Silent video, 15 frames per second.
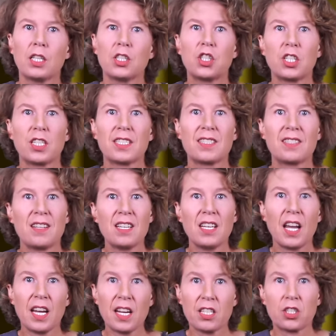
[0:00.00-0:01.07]
Just the
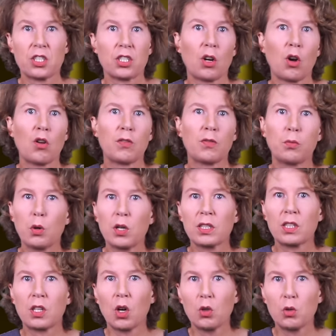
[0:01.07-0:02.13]
ash of one
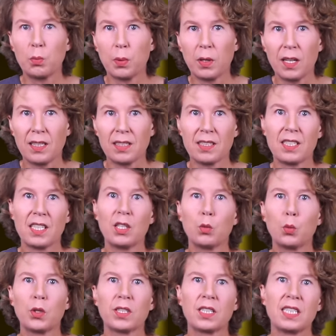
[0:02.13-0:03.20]
coal plant in
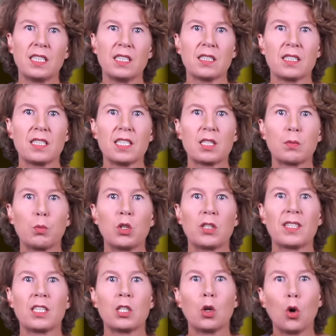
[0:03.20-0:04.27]
one year is more
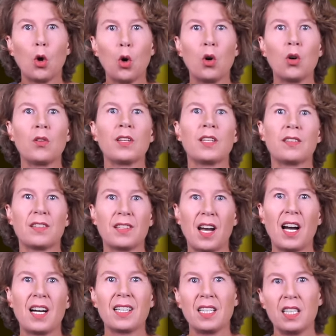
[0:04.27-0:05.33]
than all the
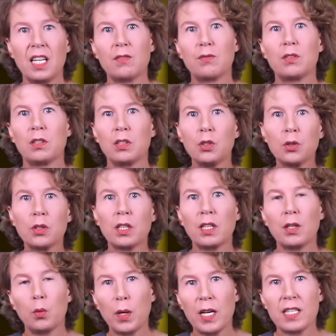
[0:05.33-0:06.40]
high level
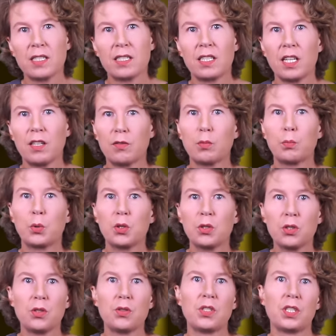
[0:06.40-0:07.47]
nuclear waste ever
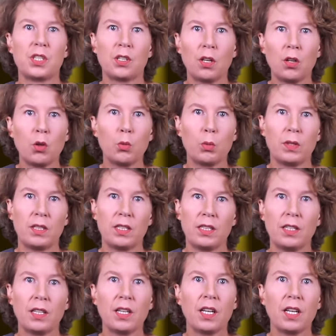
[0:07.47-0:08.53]
produced globally.